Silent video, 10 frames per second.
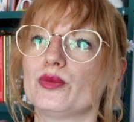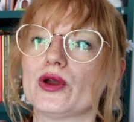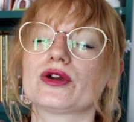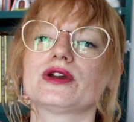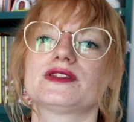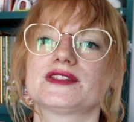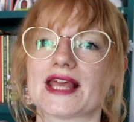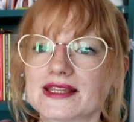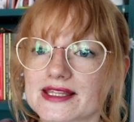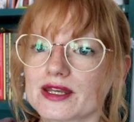book
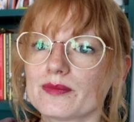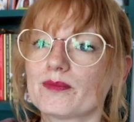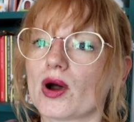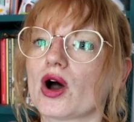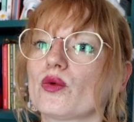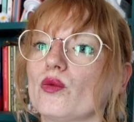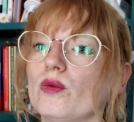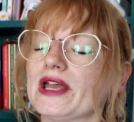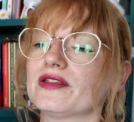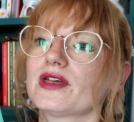setting, but
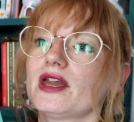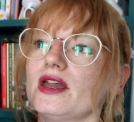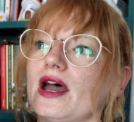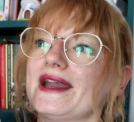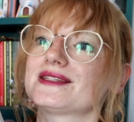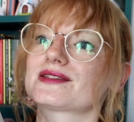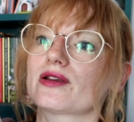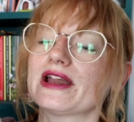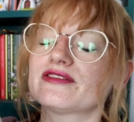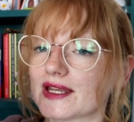with a
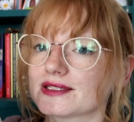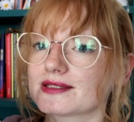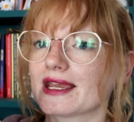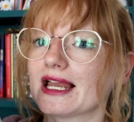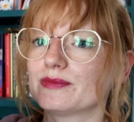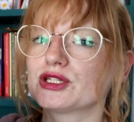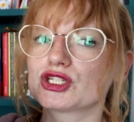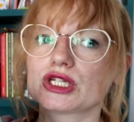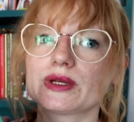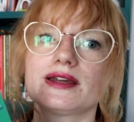slight fantasy
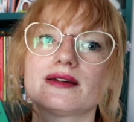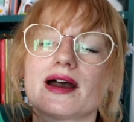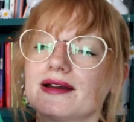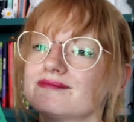element to it.